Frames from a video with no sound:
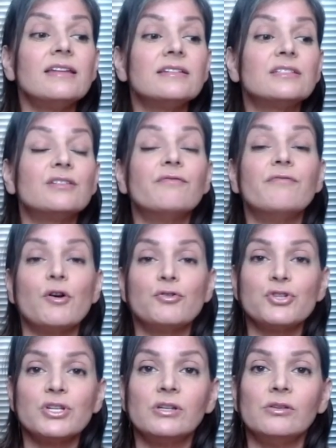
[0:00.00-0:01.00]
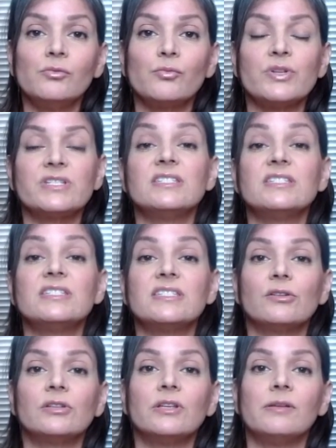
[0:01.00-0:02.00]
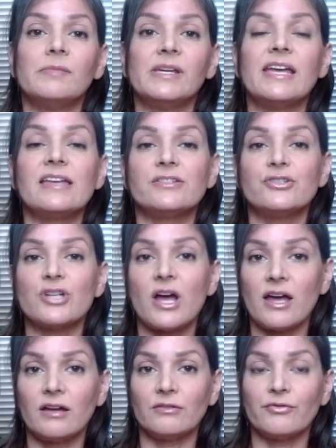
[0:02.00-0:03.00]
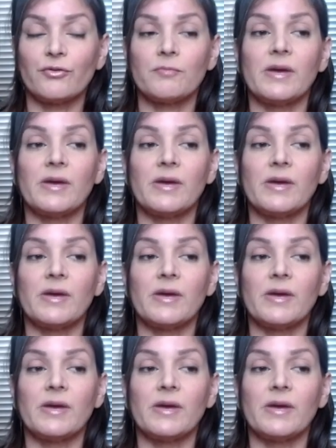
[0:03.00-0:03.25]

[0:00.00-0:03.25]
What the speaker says: devotion was instilled in me as a child from my